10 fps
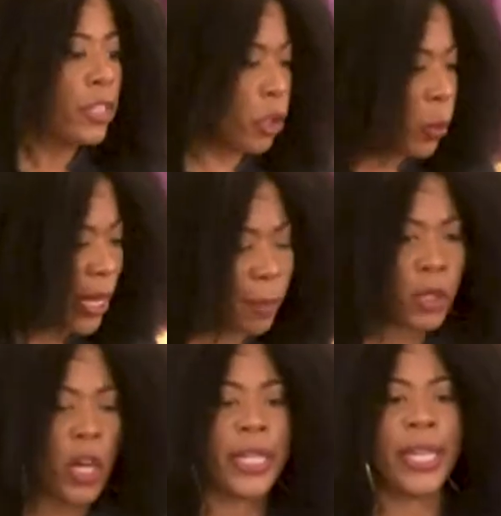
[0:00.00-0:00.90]
So when I'm
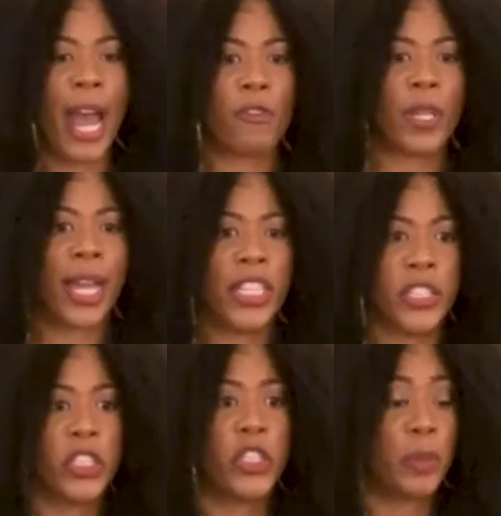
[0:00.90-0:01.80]
looking at
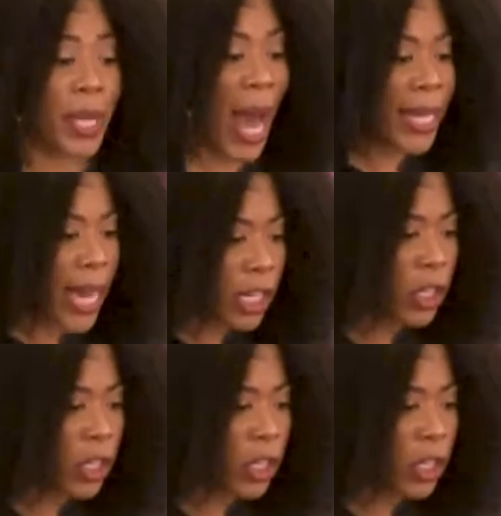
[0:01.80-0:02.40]
relationships, I got to